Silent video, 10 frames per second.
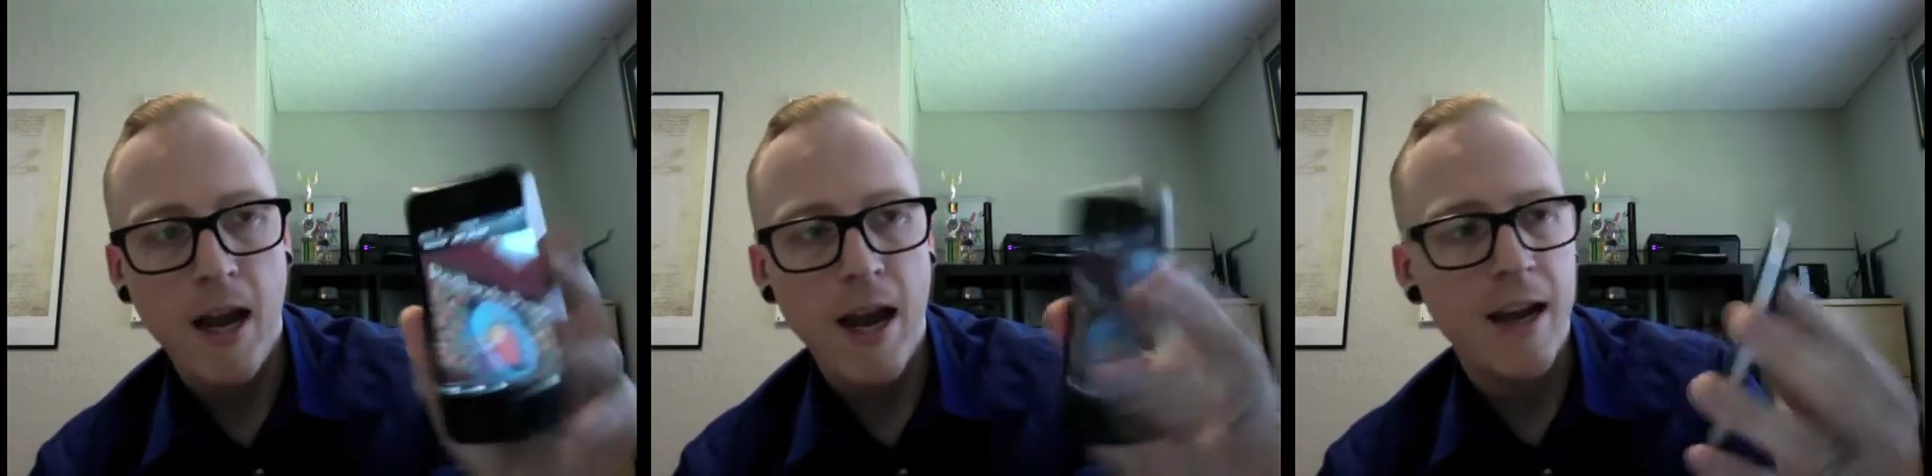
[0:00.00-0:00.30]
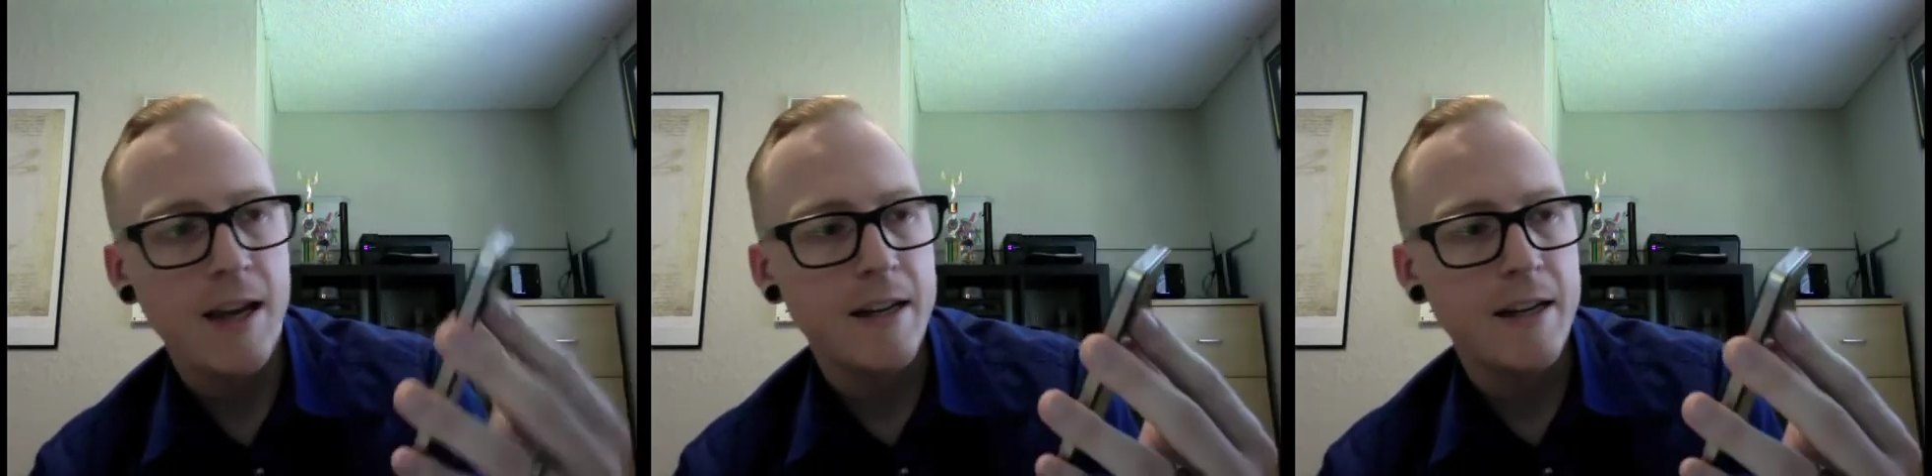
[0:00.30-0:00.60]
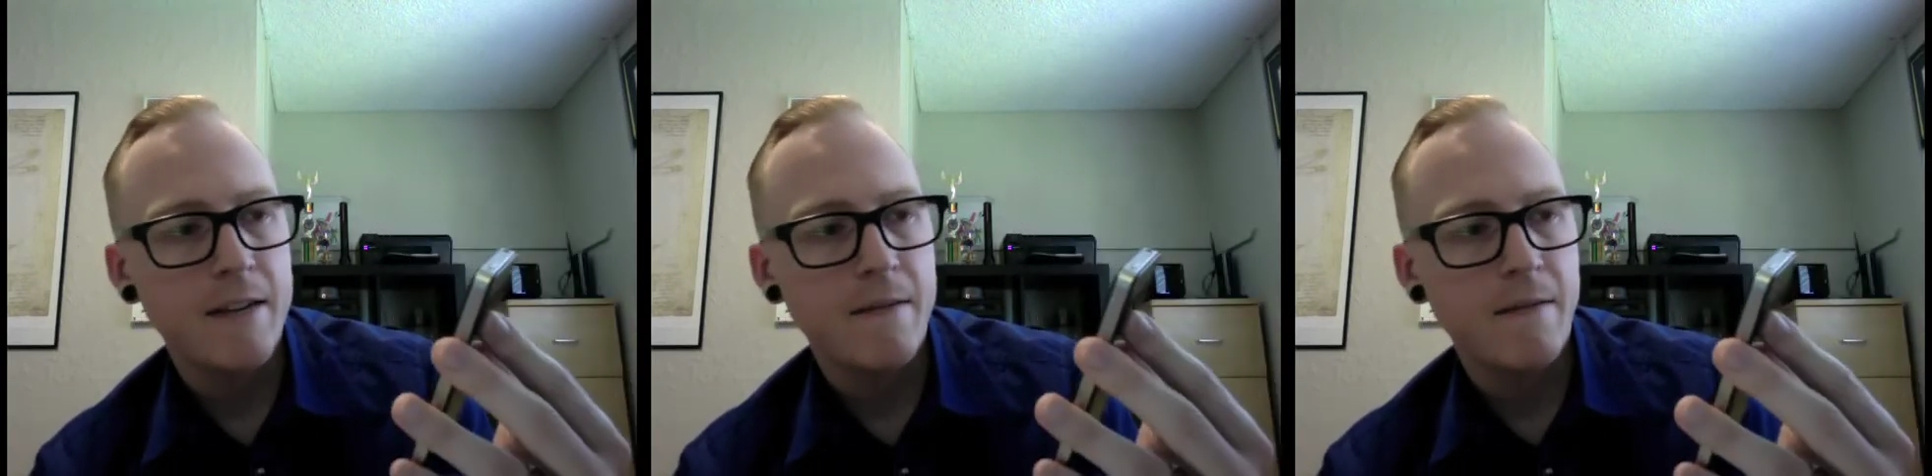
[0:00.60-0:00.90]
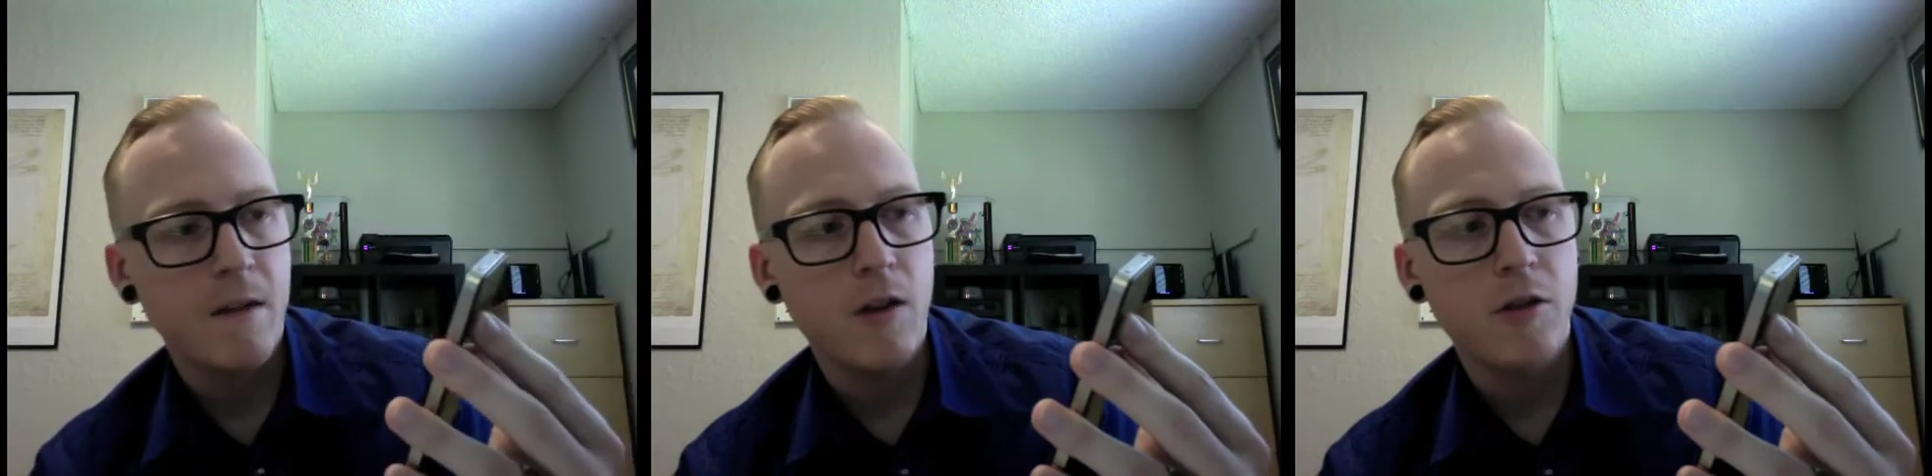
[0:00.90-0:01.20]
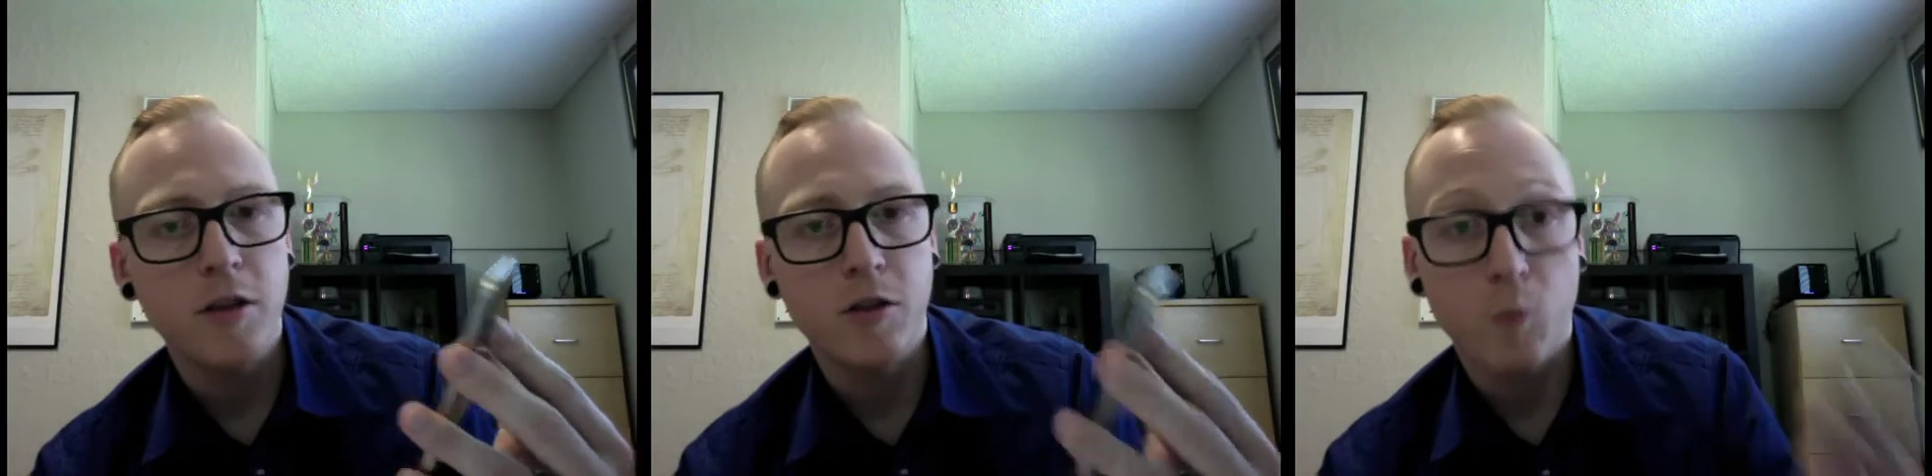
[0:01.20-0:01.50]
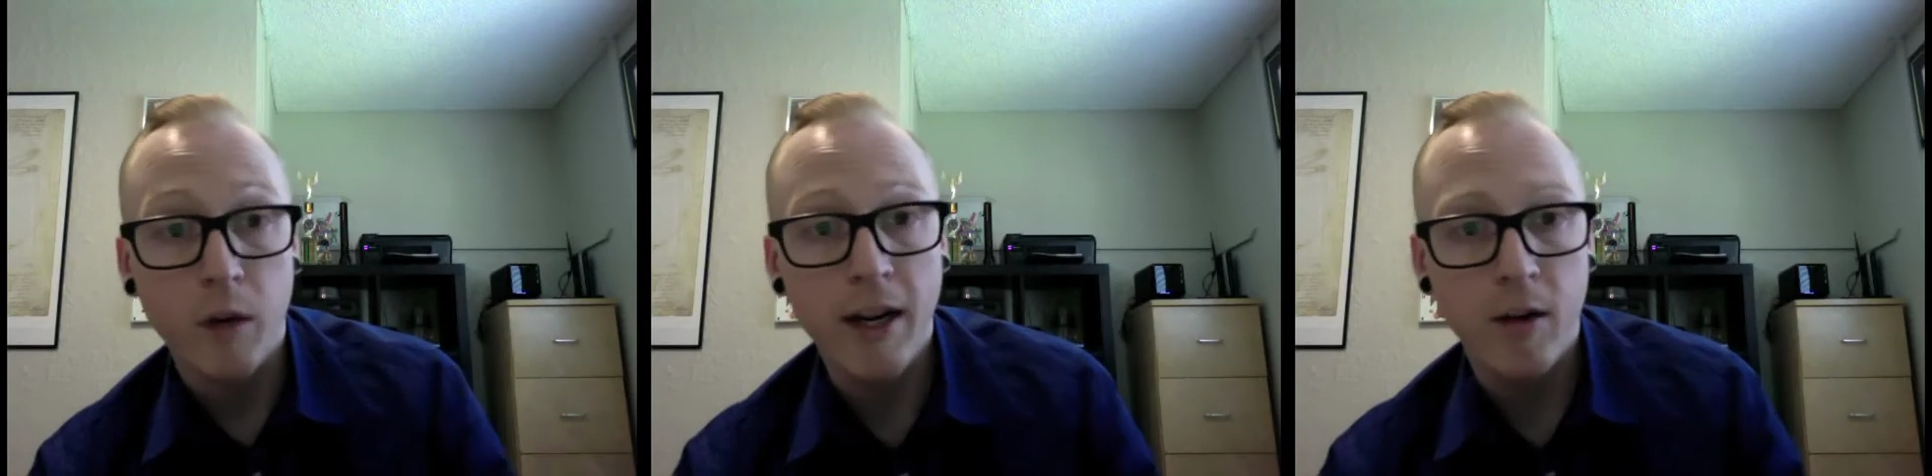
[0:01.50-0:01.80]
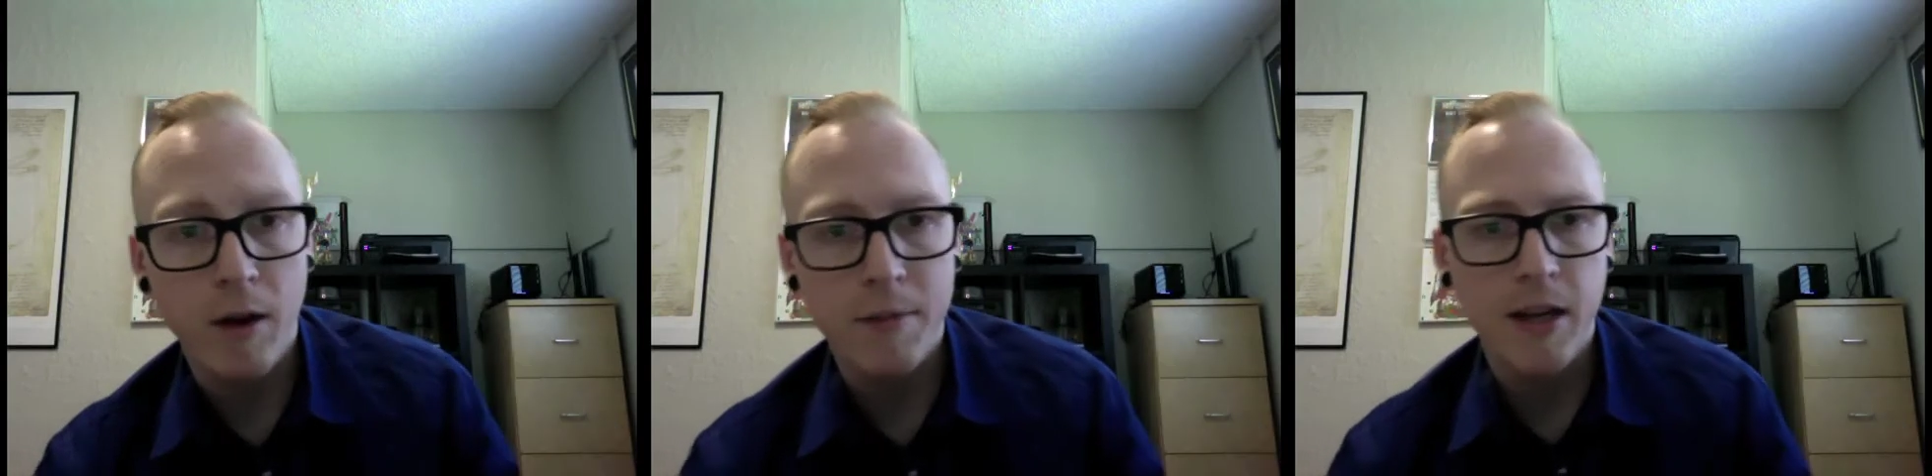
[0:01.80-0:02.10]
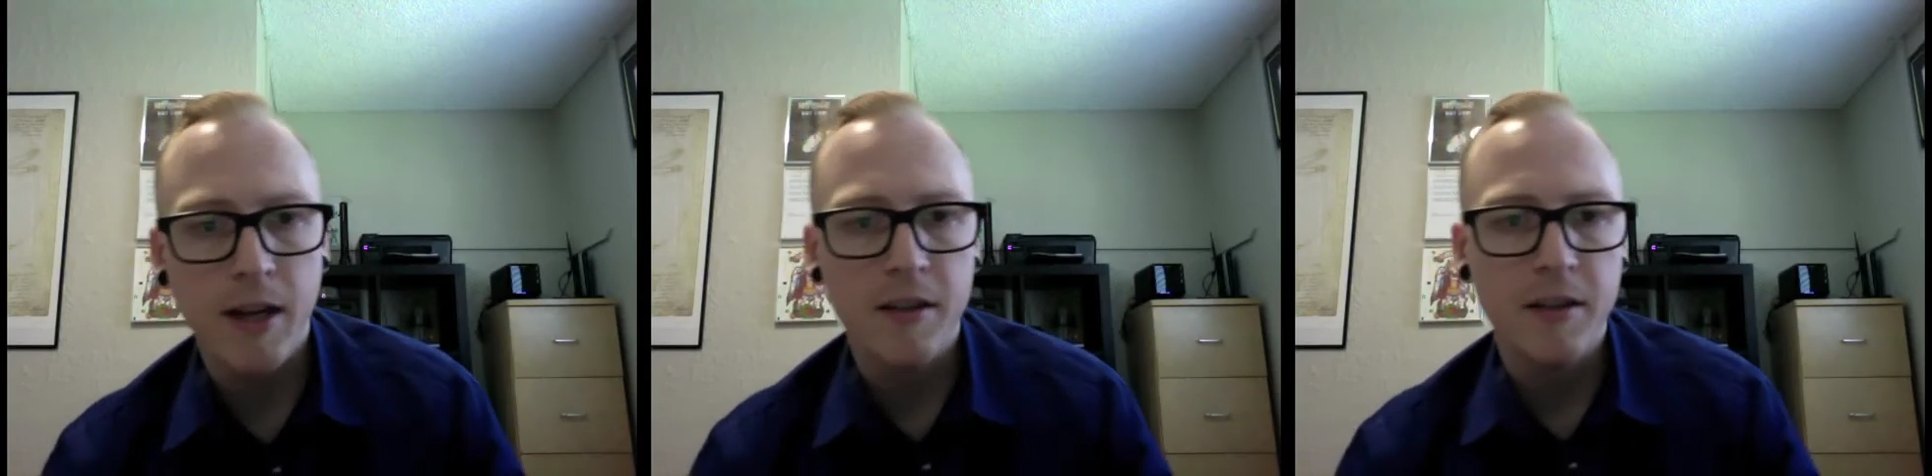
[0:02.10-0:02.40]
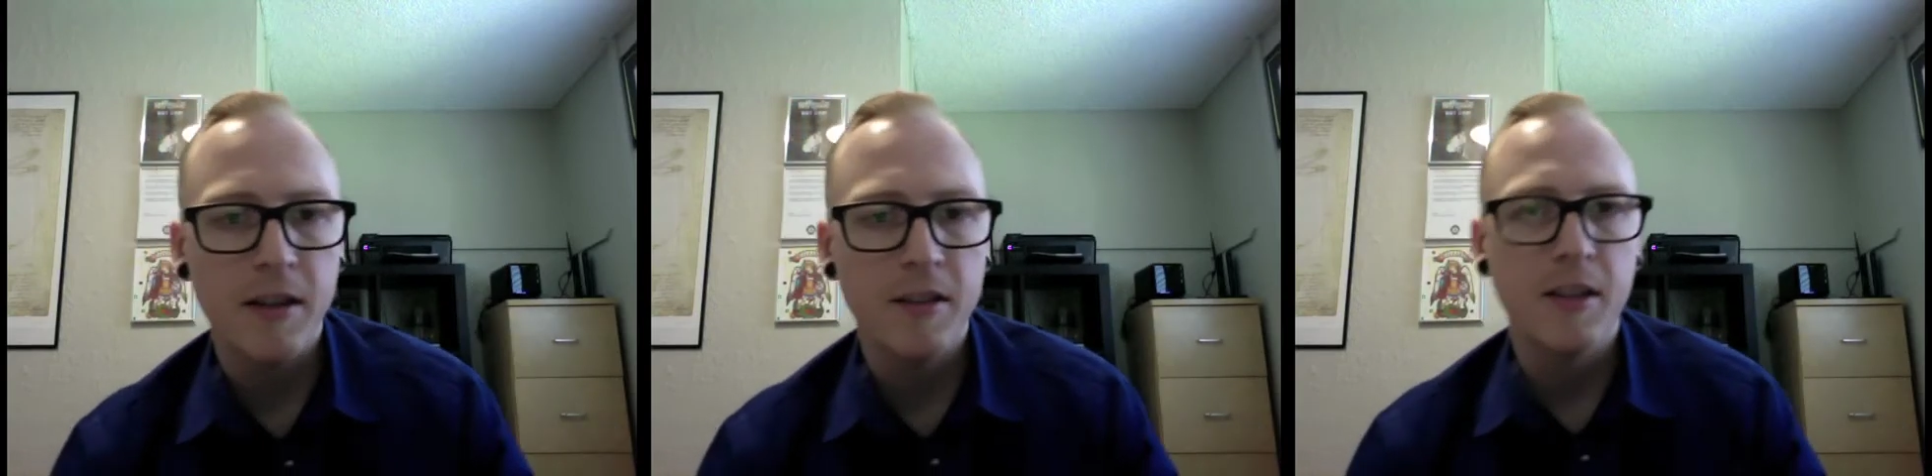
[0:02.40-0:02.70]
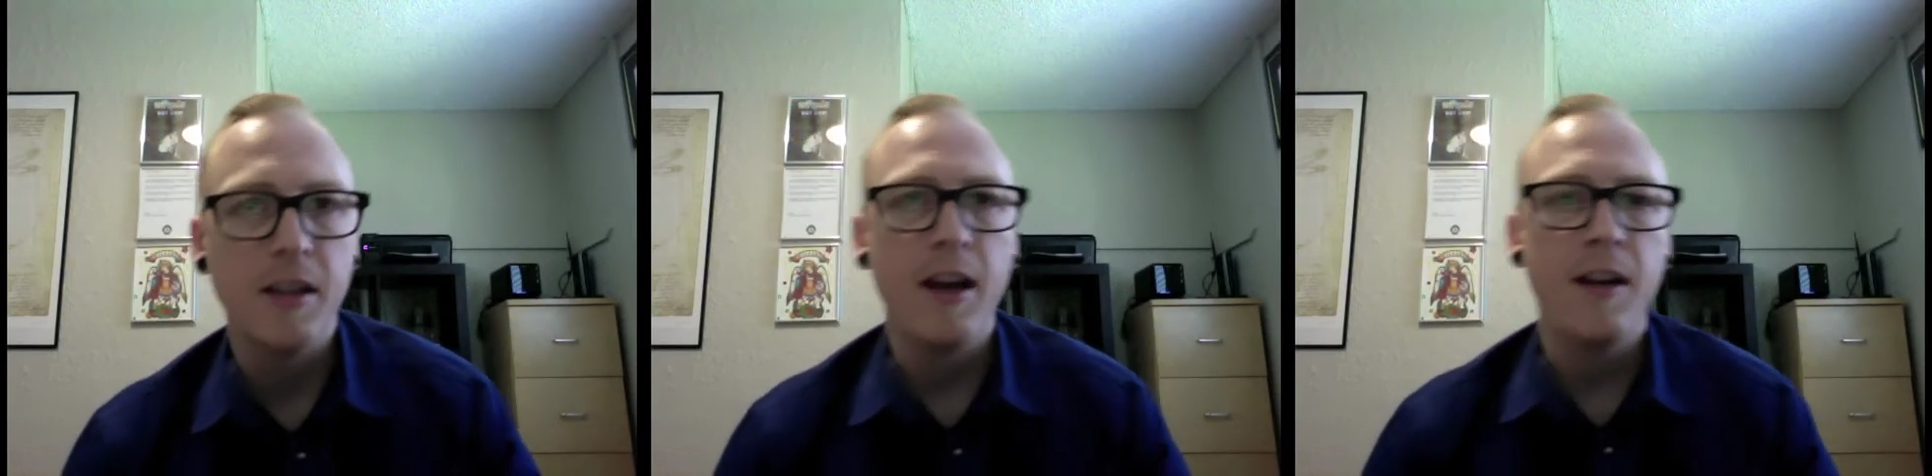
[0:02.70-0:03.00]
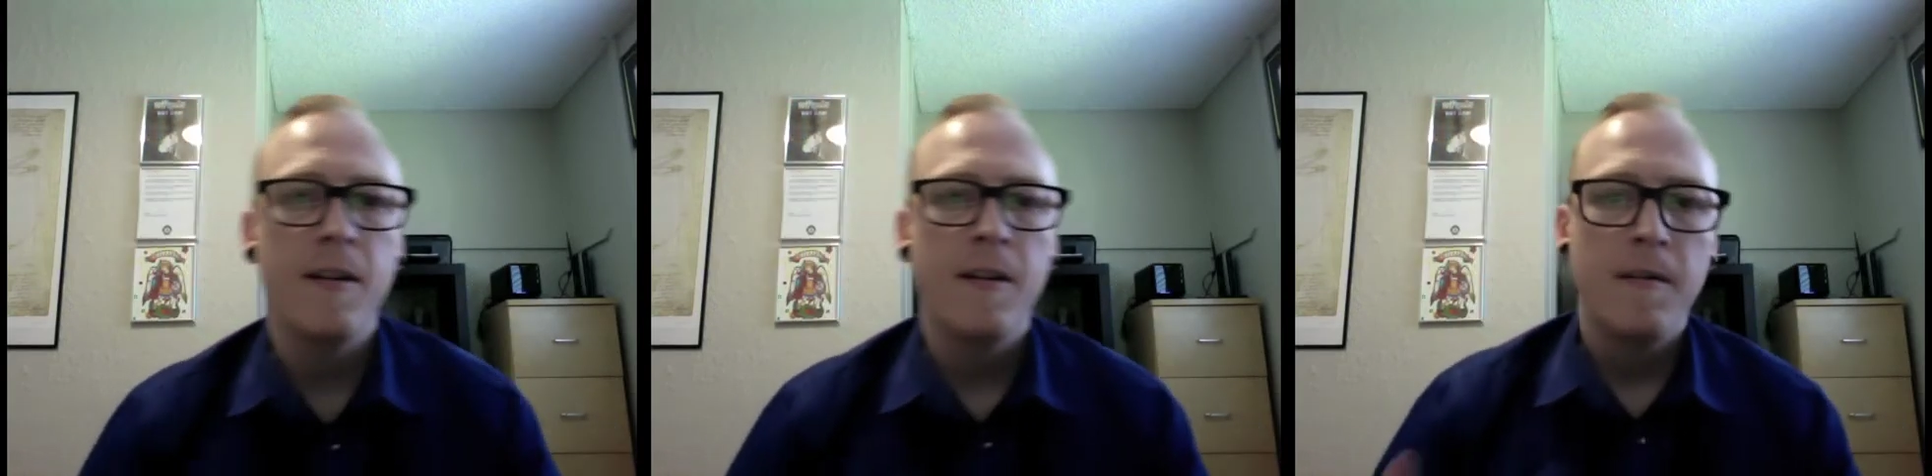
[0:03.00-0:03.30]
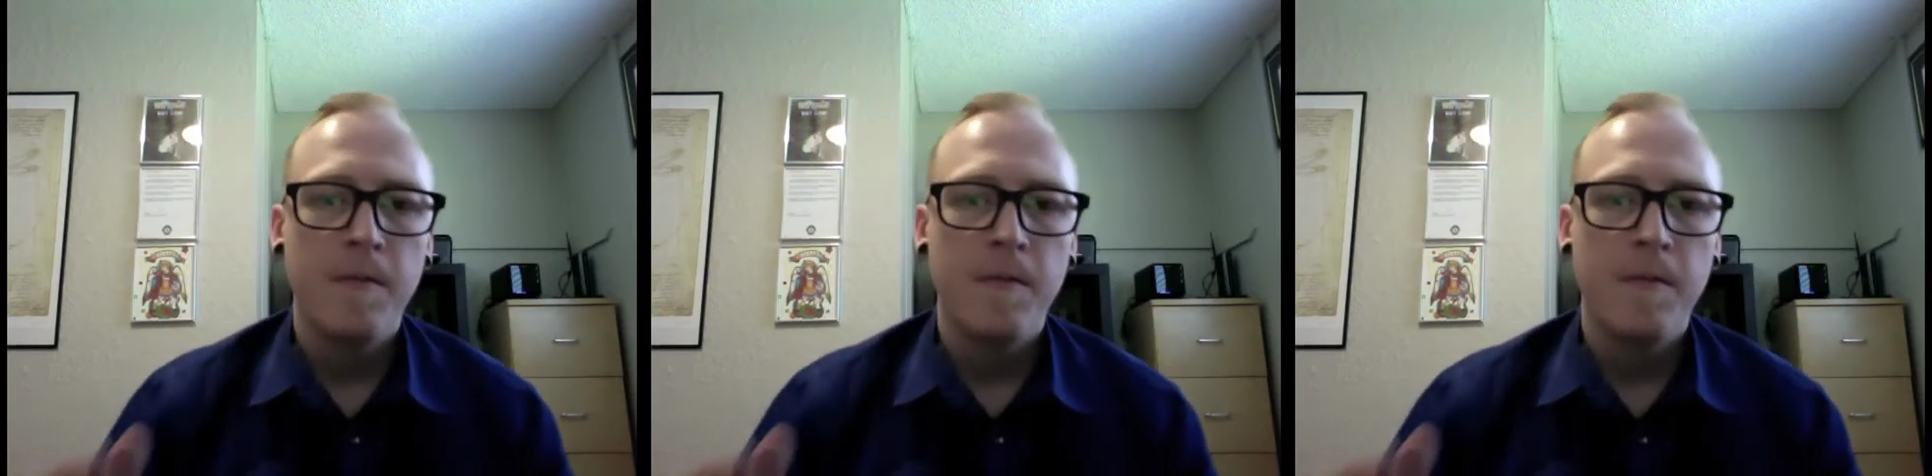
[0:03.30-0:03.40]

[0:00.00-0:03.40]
And also just reading websites and things like that,